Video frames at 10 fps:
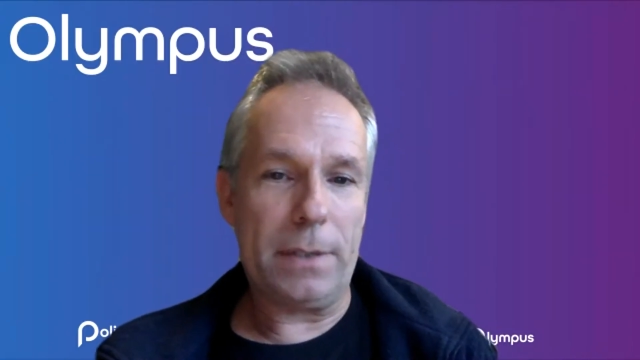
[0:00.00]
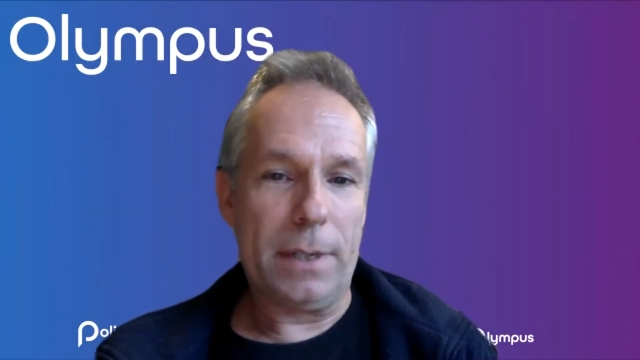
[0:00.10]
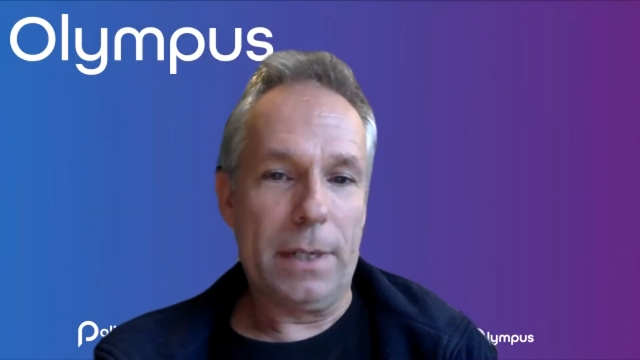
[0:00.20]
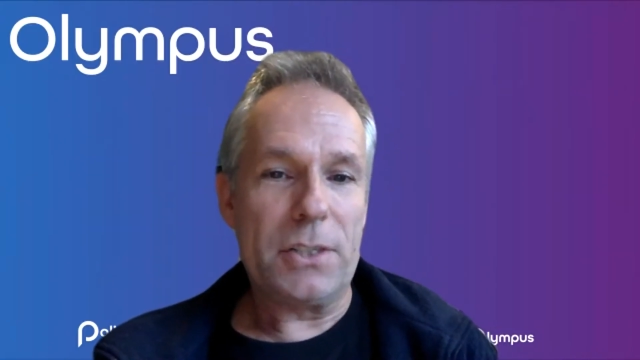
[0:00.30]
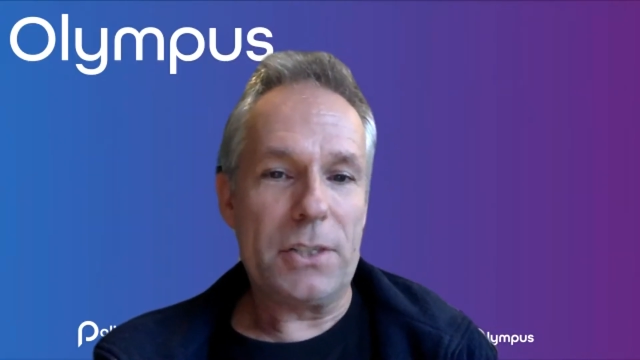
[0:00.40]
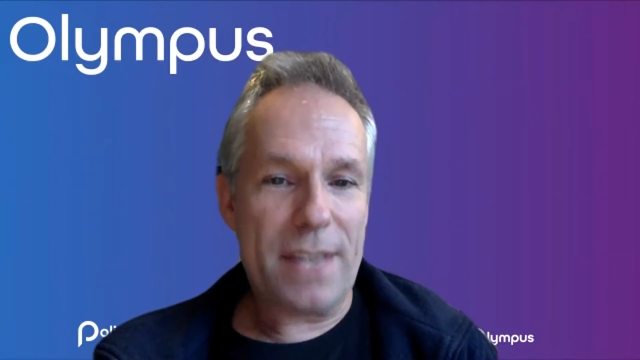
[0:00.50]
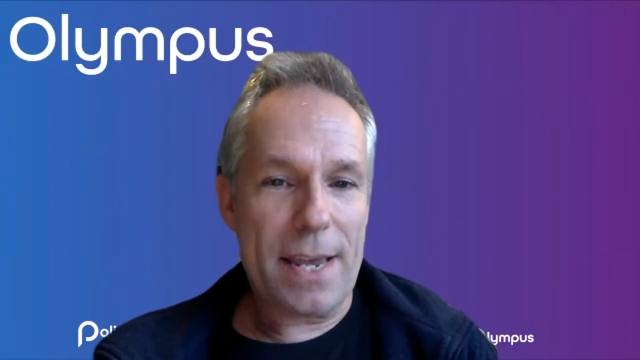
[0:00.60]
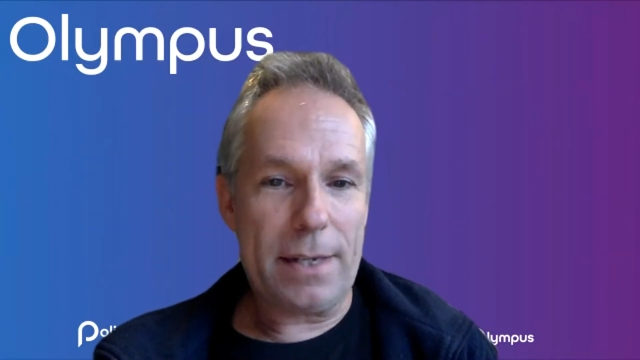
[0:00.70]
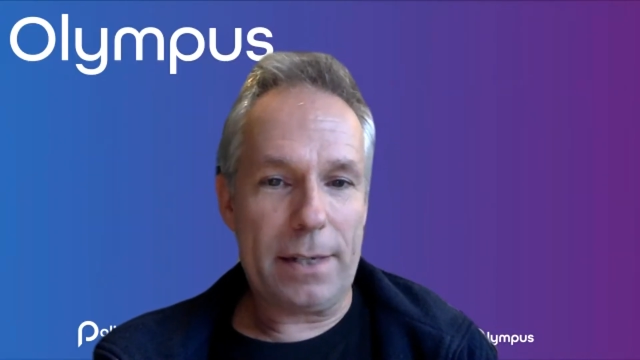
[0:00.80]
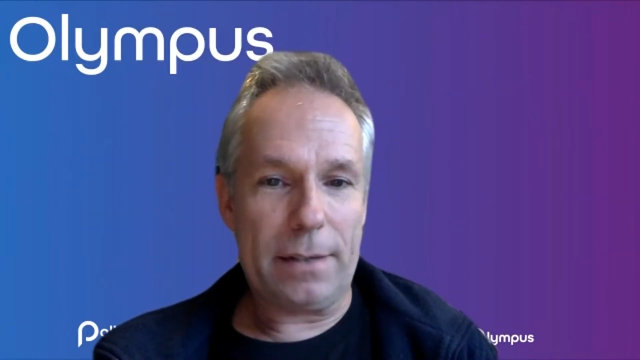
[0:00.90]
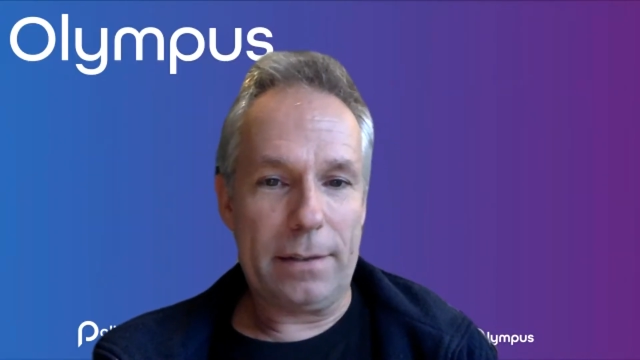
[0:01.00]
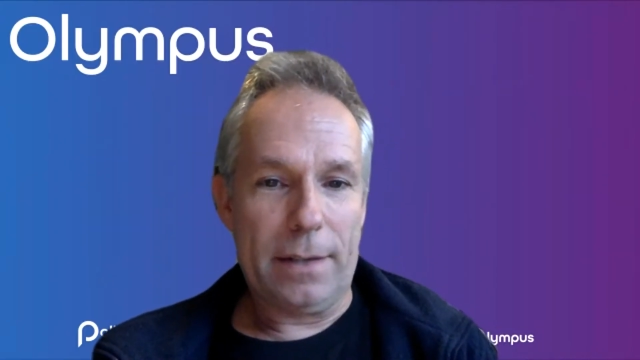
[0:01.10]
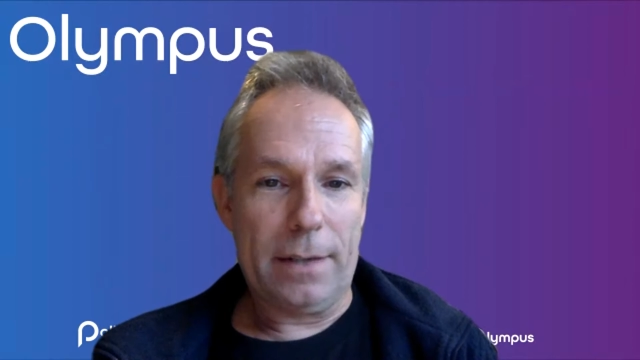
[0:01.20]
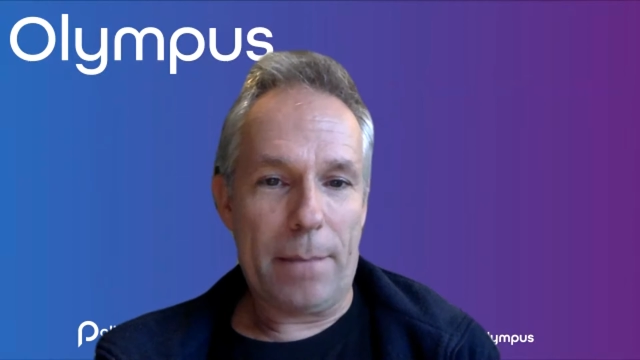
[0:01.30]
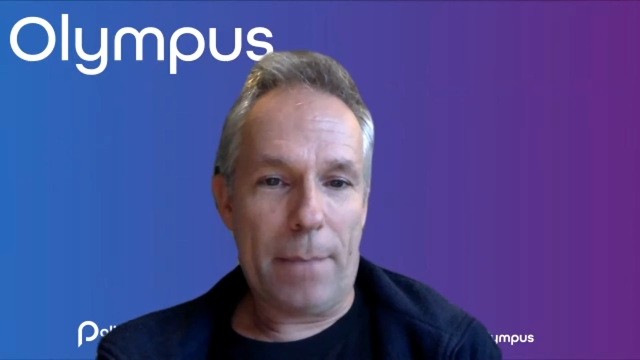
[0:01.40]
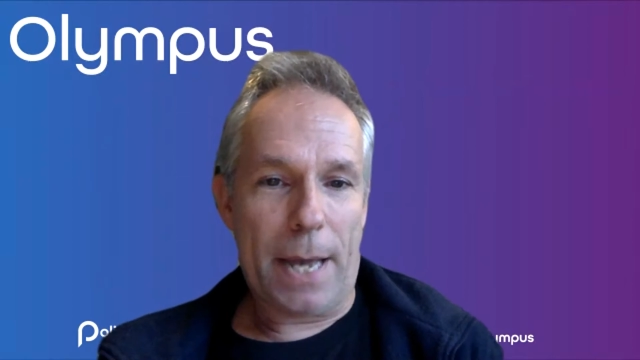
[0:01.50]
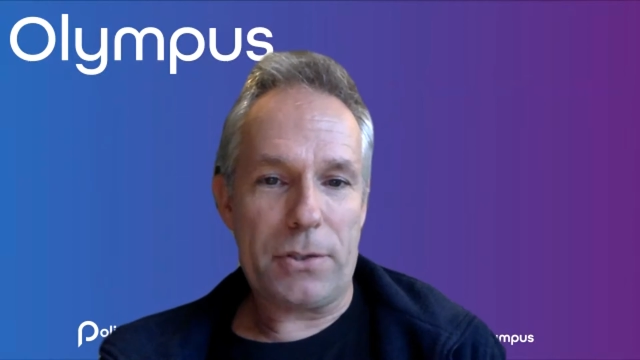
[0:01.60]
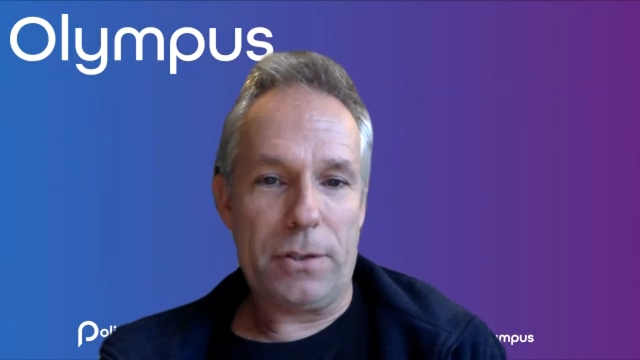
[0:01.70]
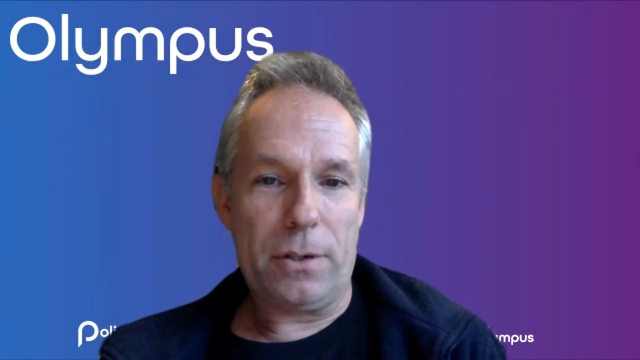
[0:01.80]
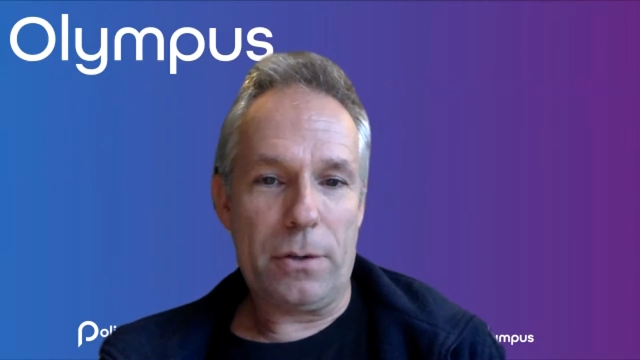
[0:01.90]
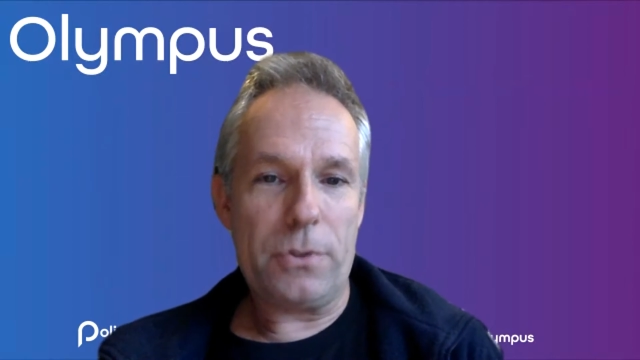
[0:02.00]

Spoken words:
staking and masternodes